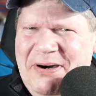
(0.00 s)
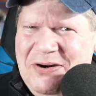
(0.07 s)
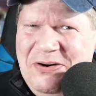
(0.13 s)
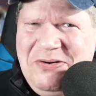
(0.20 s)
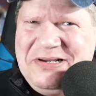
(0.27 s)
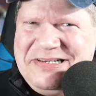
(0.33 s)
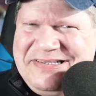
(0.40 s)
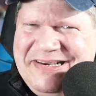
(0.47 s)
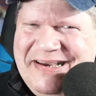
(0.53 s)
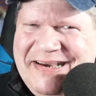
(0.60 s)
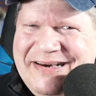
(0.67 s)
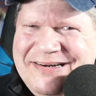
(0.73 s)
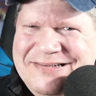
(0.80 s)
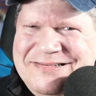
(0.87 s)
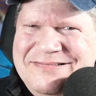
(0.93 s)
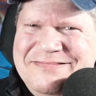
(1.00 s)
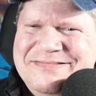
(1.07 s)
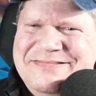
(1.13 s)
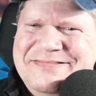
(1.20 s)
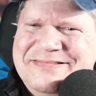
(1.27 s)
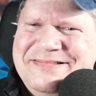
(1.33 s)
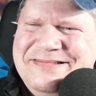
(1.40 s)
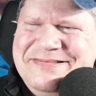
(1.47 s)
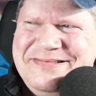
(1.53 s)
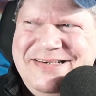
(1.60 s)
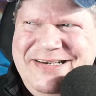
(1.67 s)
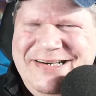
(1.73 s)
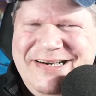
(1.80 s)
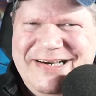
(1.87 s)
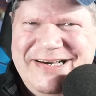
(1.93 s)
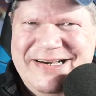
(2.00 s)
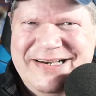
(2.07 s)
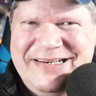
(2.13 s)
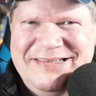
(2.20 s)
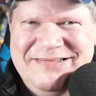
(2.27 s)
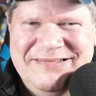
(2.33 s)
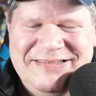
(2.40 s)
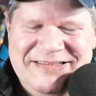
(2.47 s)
ponytail? Okay.